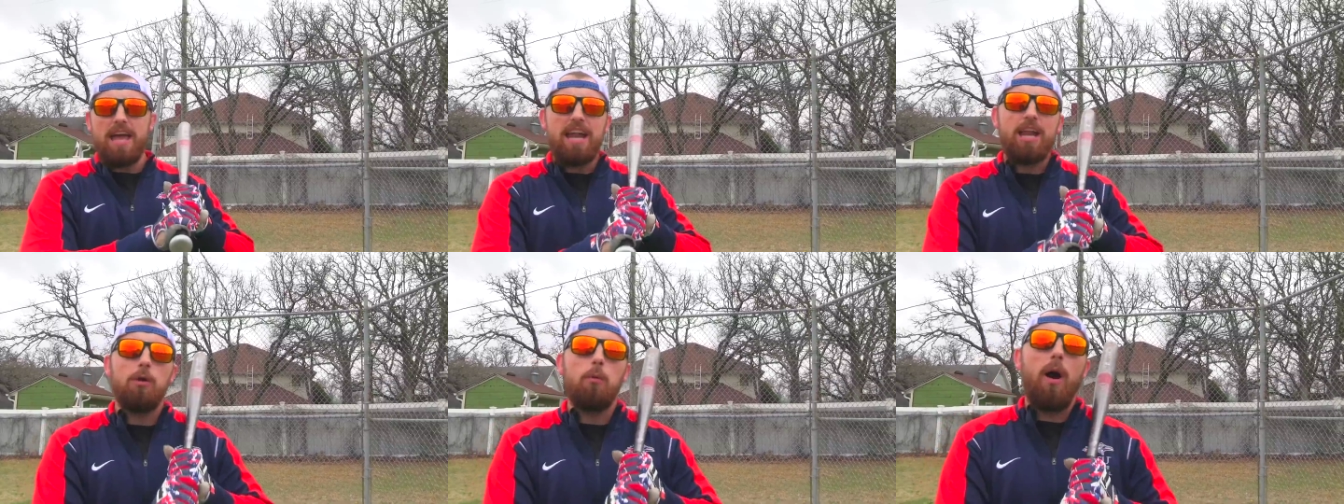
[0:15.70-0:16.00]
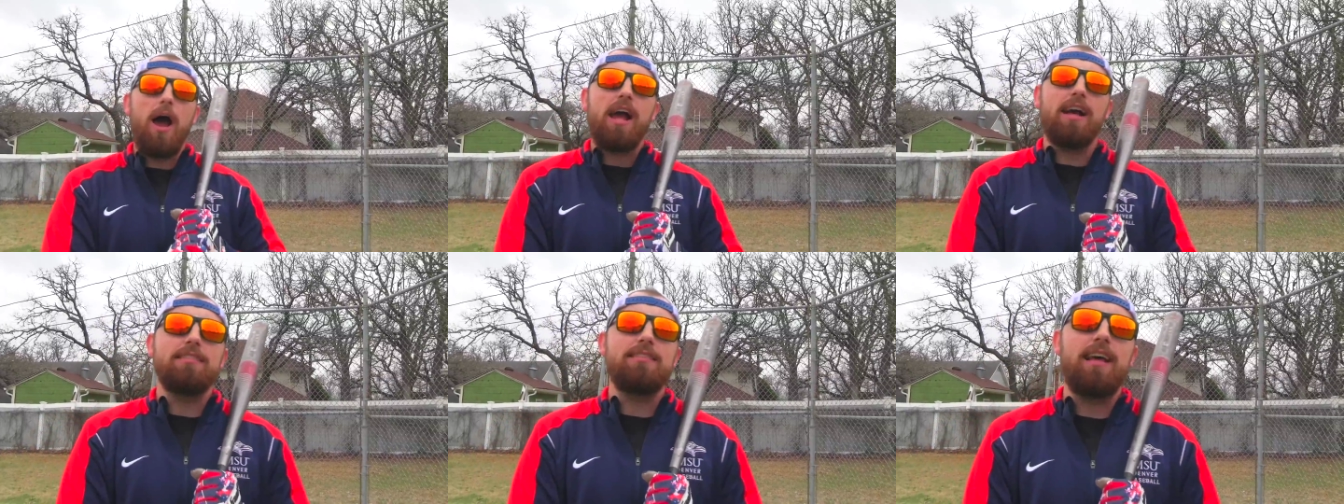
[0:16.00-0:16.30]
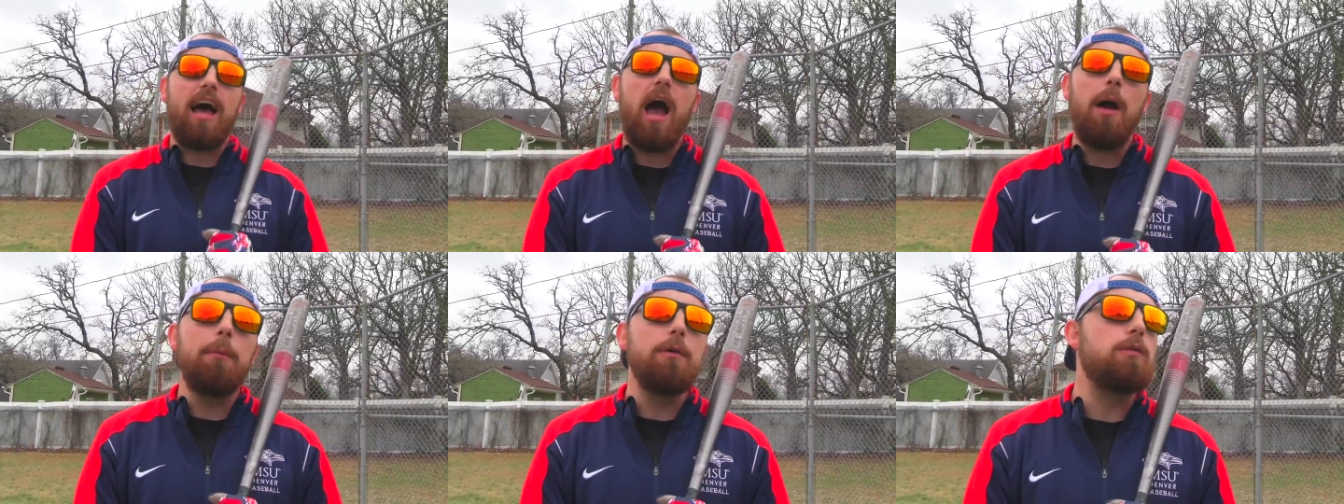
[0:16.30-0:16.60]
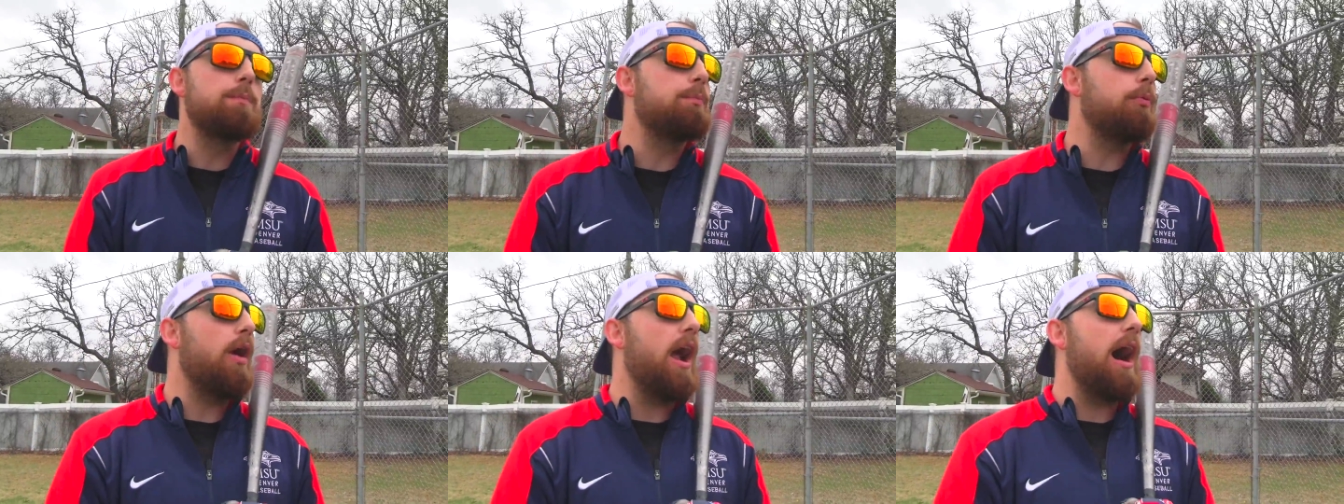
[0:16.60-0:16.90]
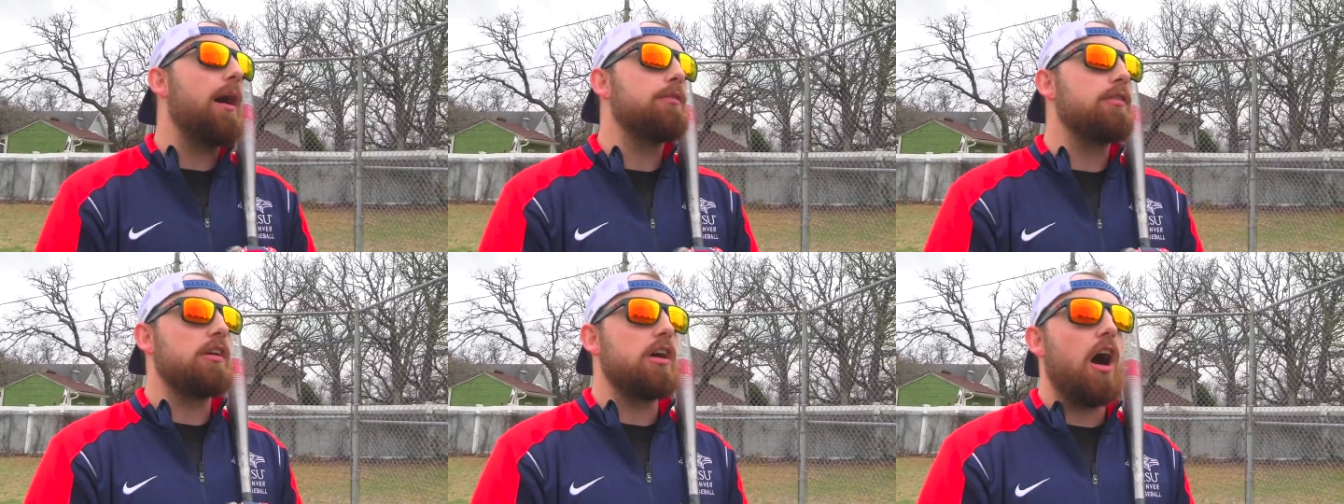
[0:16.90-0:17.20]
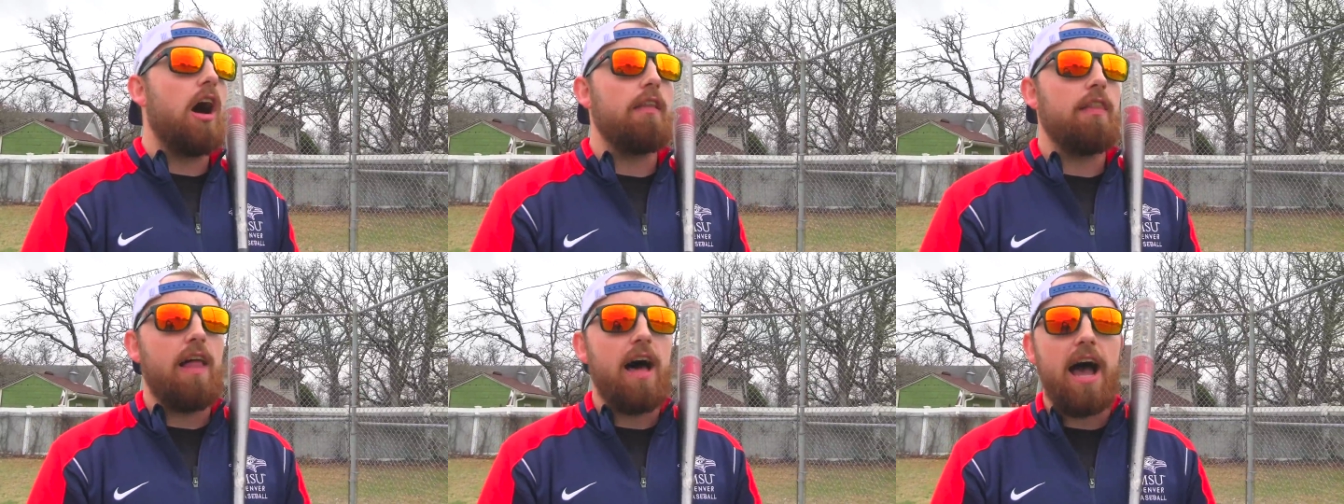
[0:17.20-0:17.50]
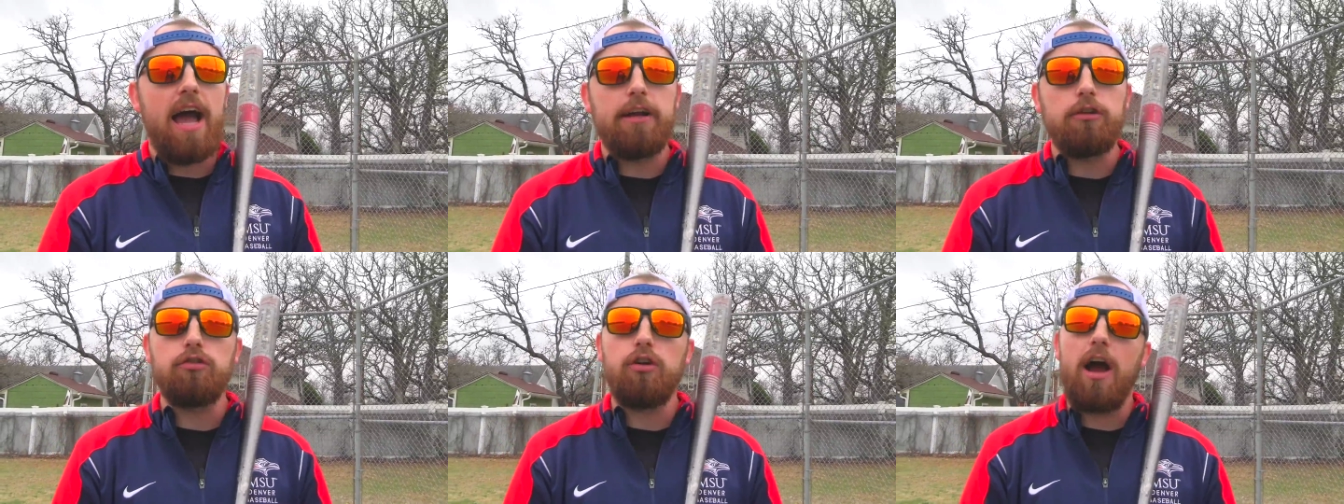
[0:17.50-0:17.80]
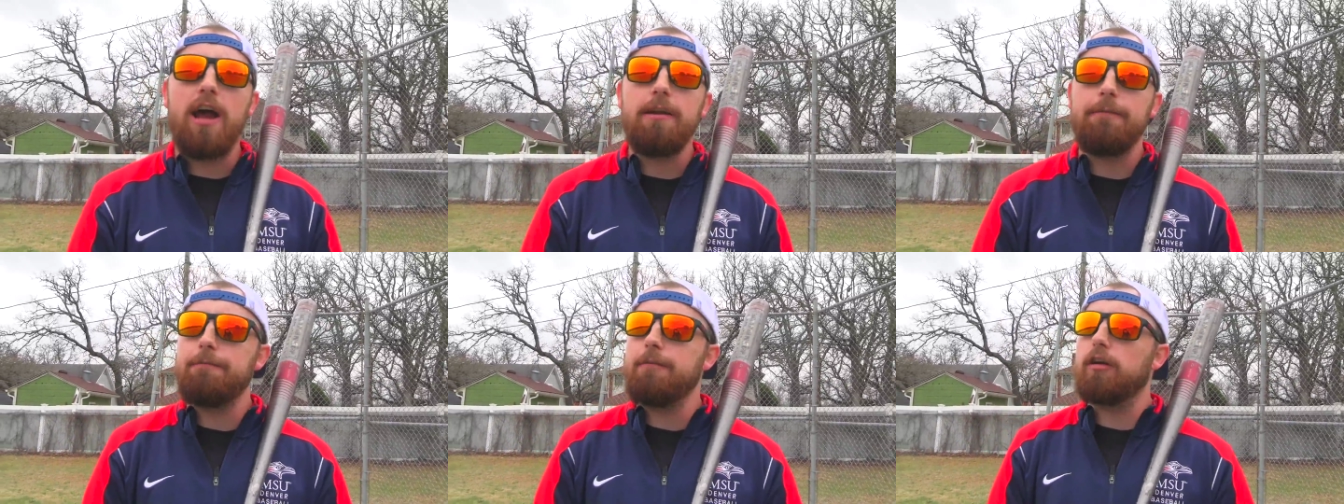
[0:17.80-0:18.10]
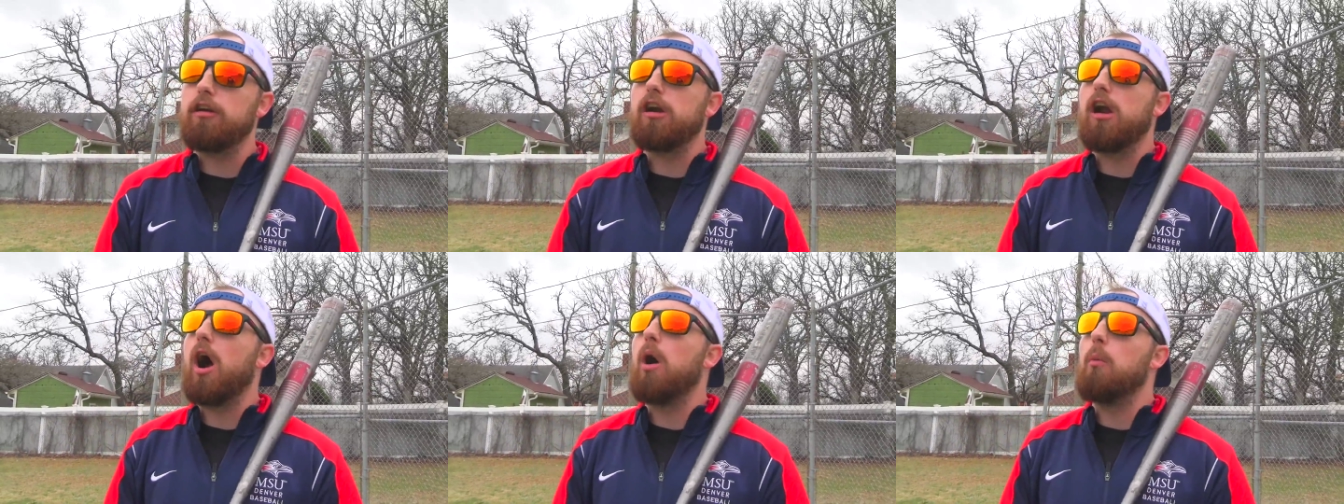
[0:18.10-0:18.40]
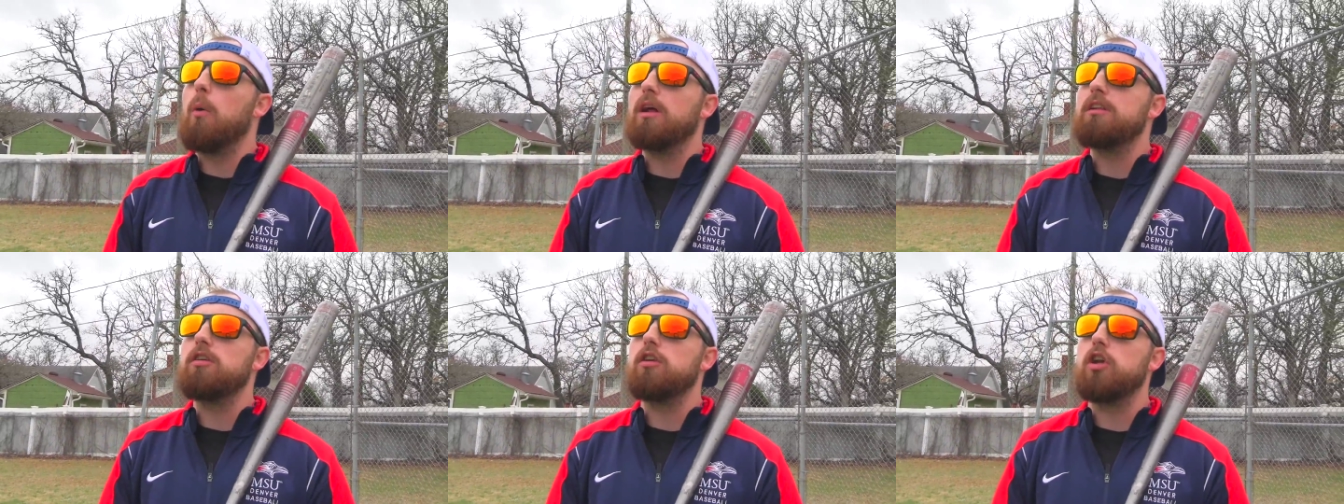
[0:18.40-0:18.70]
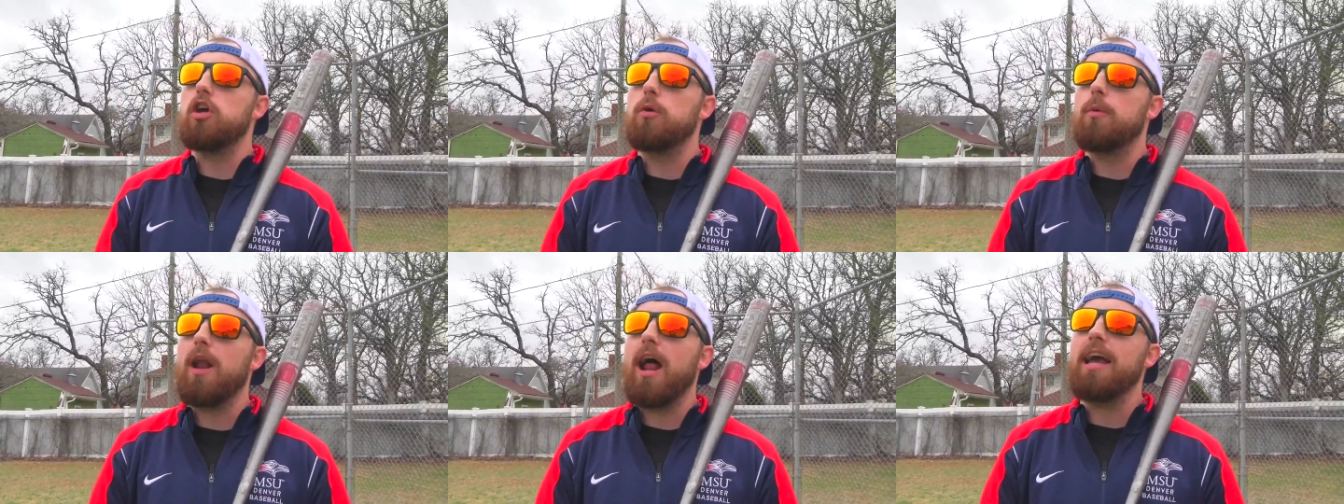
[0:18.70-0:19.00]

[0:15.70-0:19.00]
anyways, I was browsing online trying to figure out what to do,